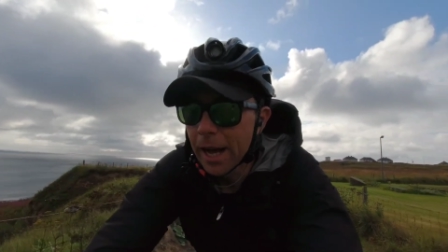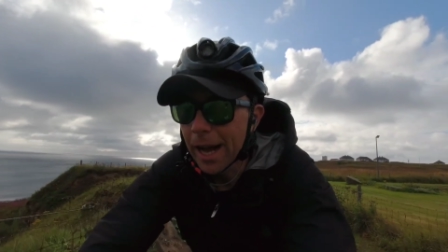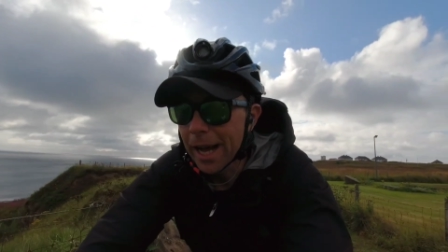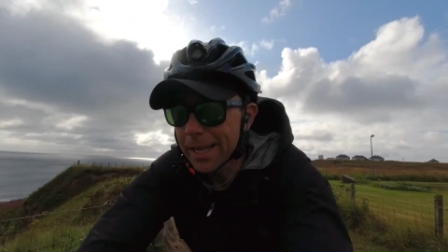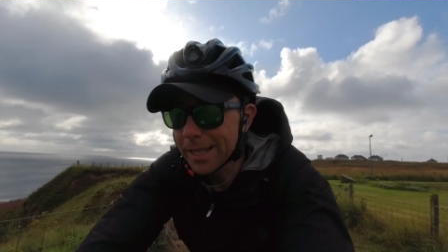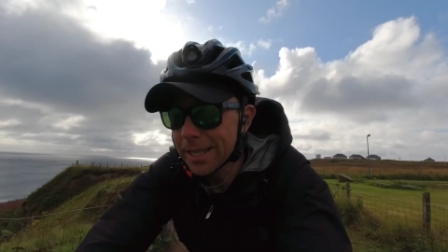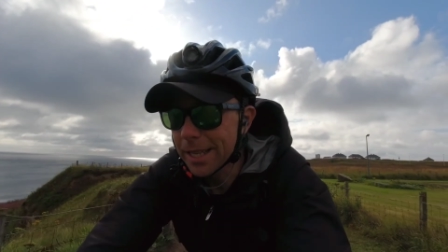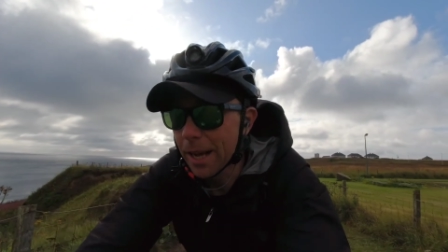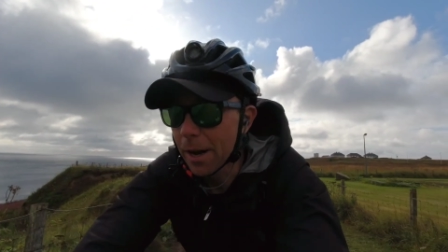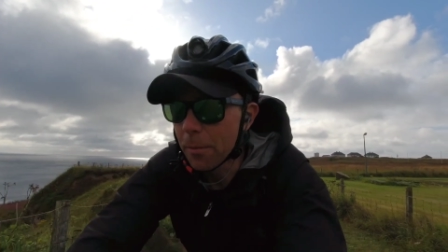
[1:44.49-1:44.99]

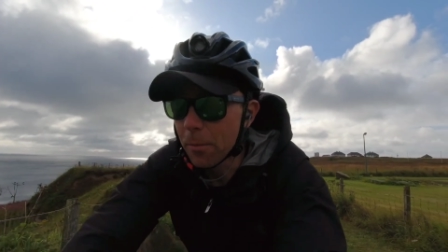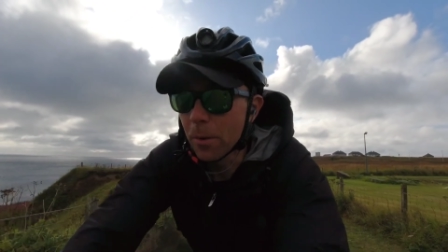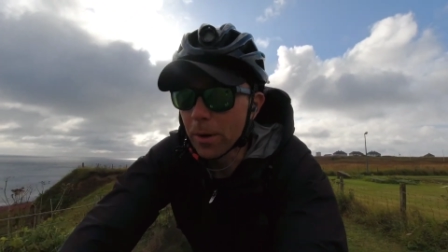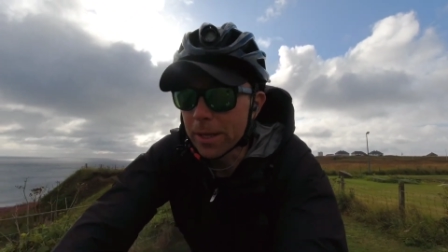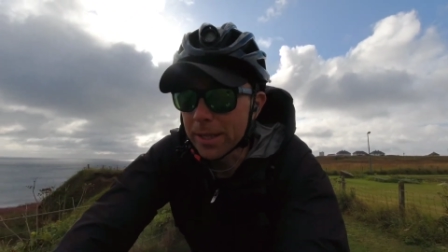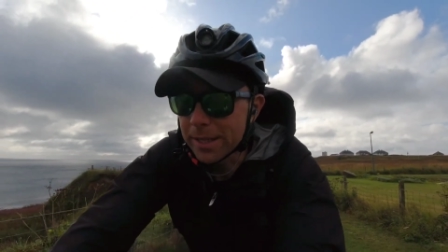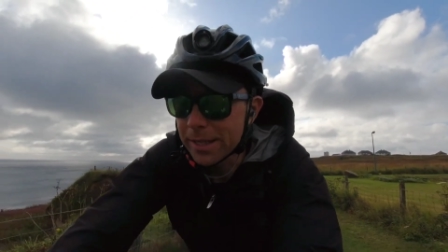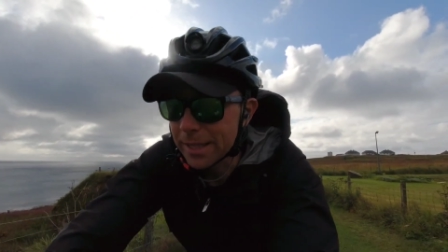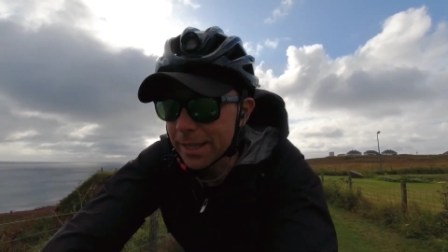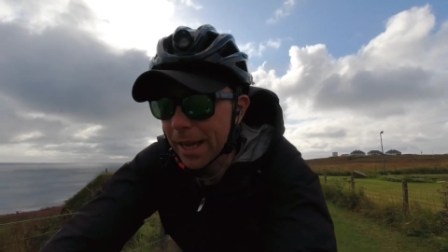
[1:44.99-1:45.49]
actually, I
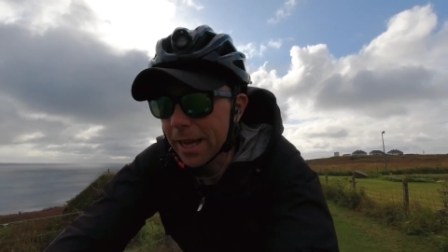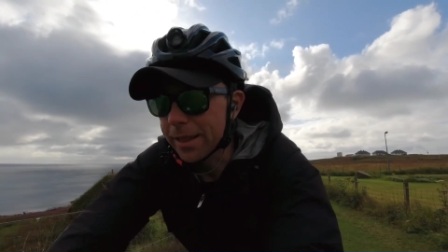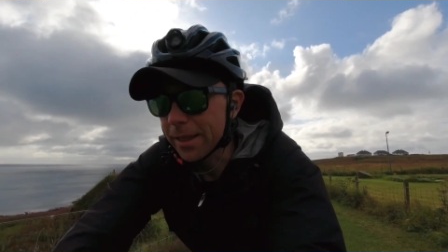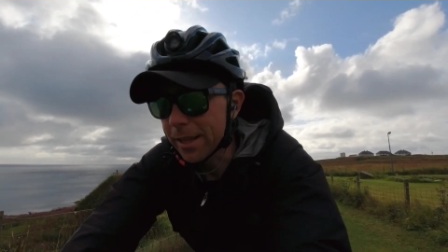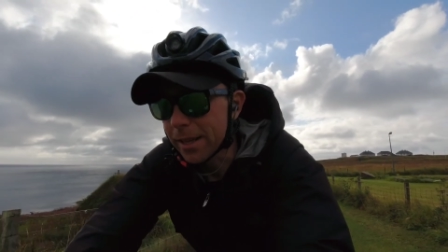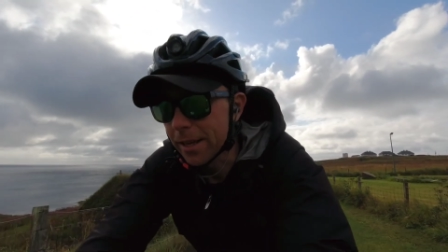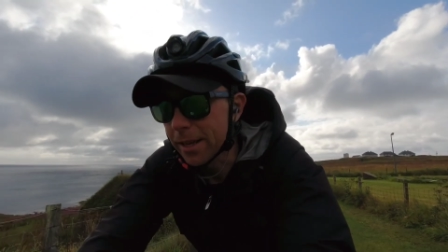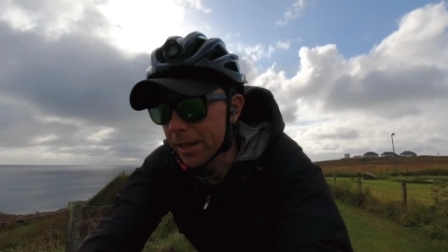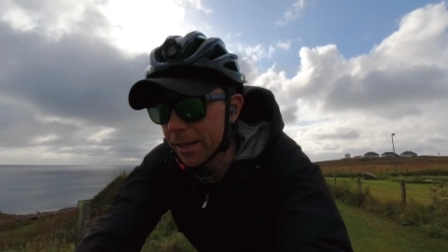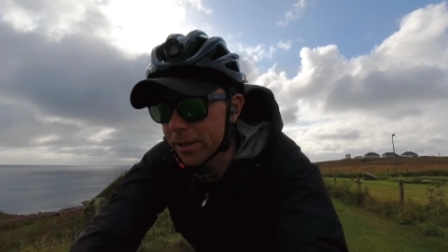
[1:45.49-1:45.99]
wanted to get
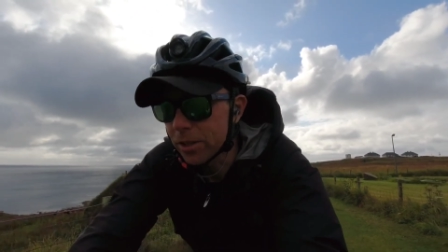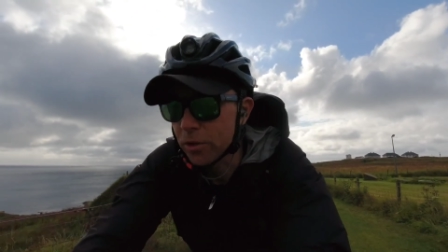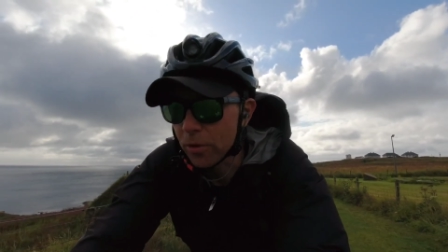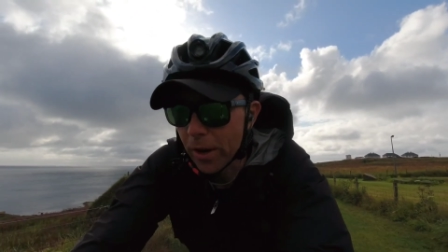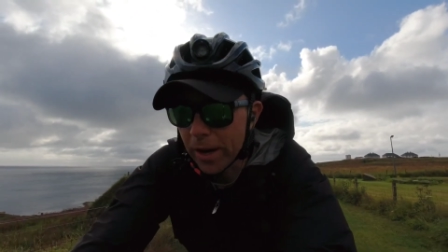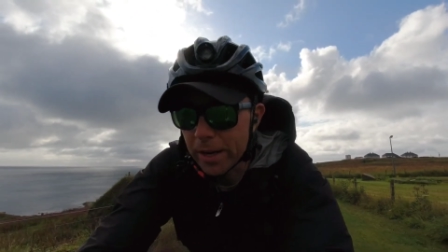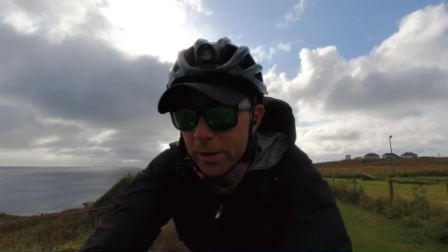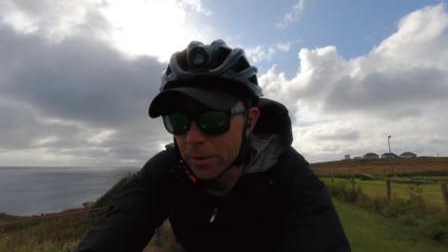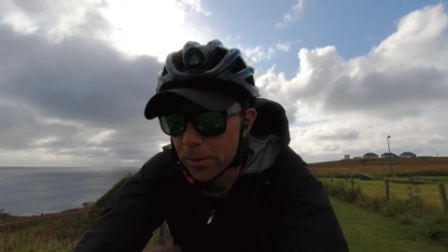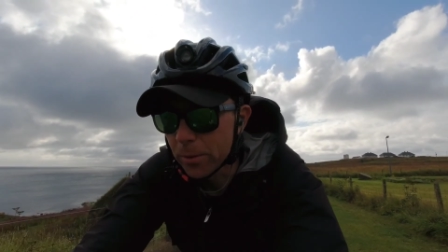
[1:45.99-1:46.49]
the
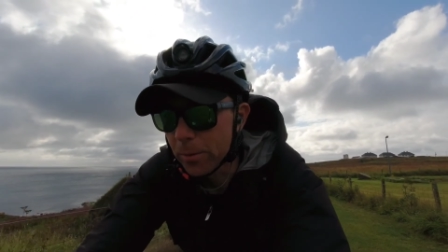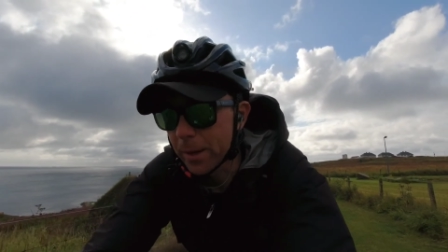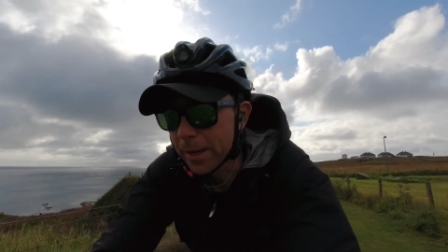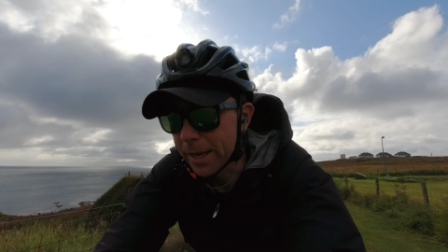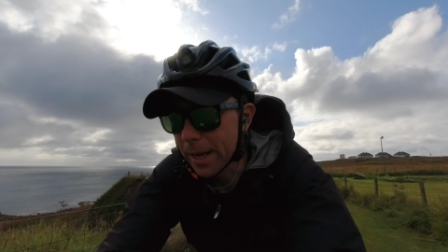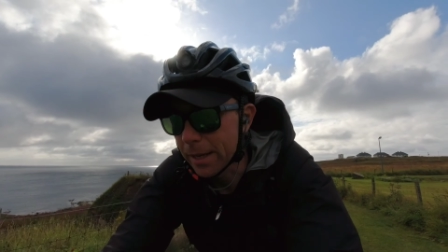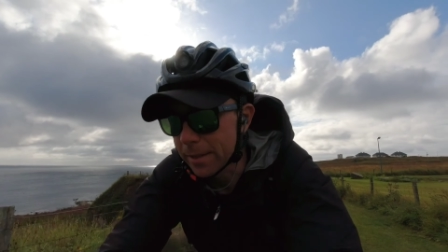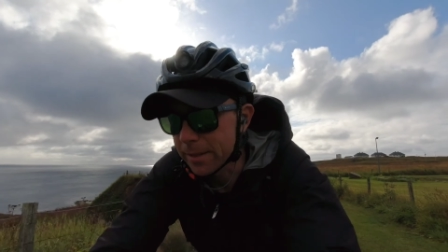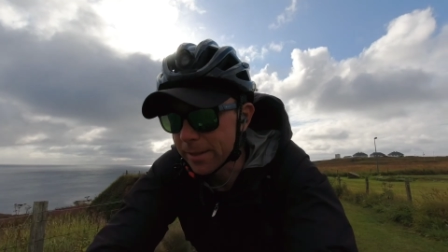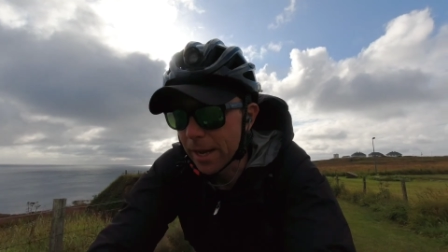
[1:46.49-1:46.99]
train all the way
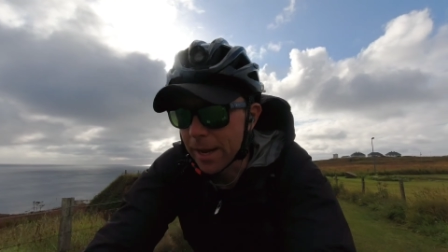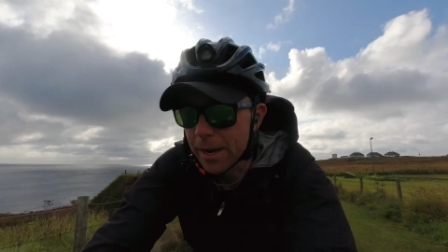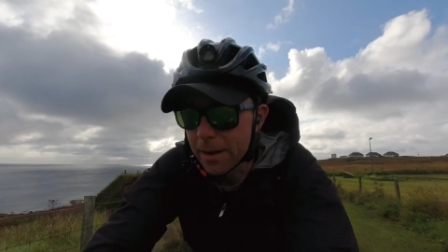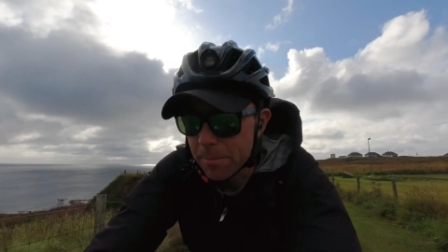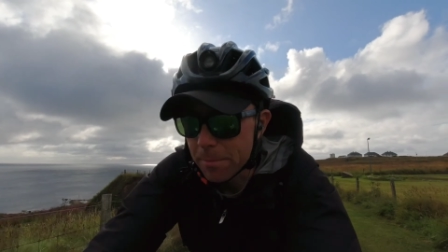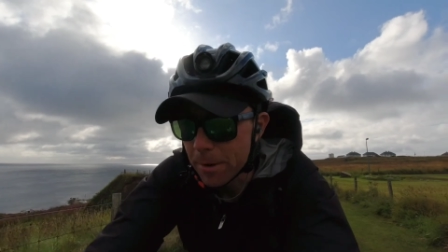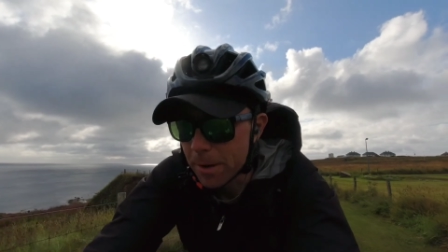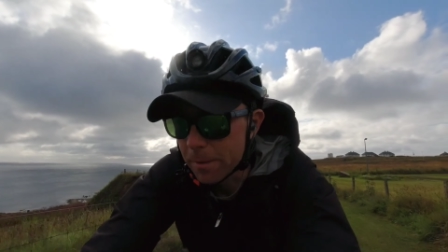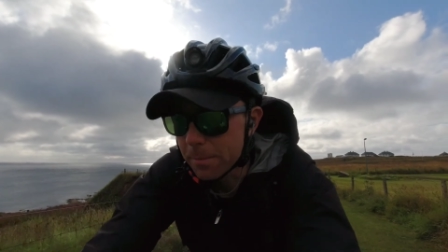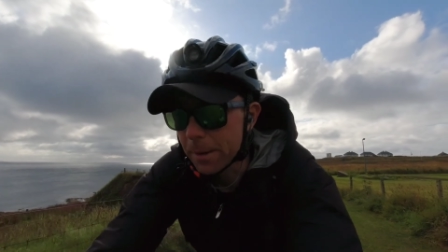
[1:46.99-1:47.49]
down to
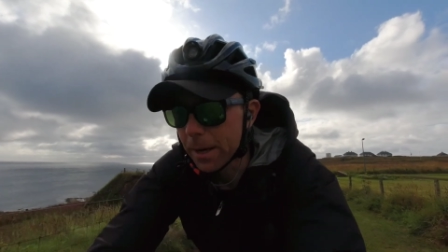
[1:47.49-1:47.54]
Edinburgh,